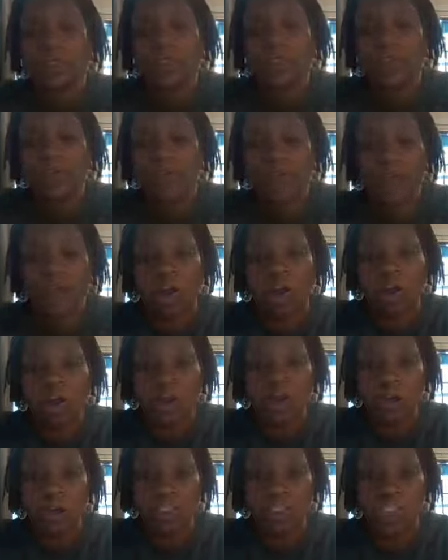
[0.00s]
if you buy all
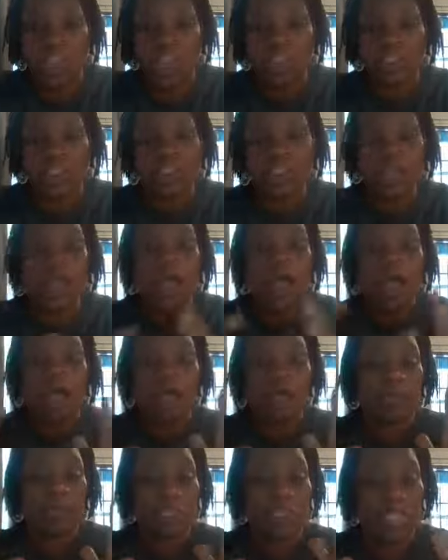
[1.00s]
four sets.
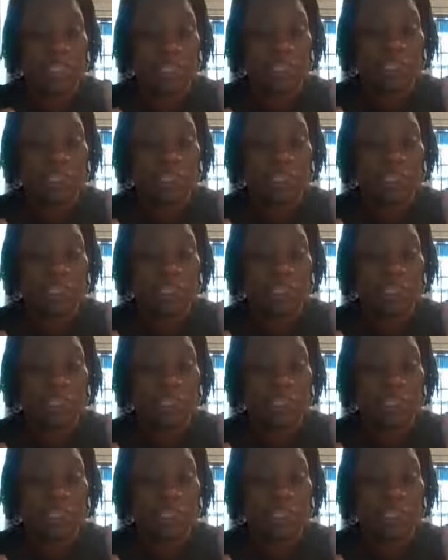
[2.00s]
Um, but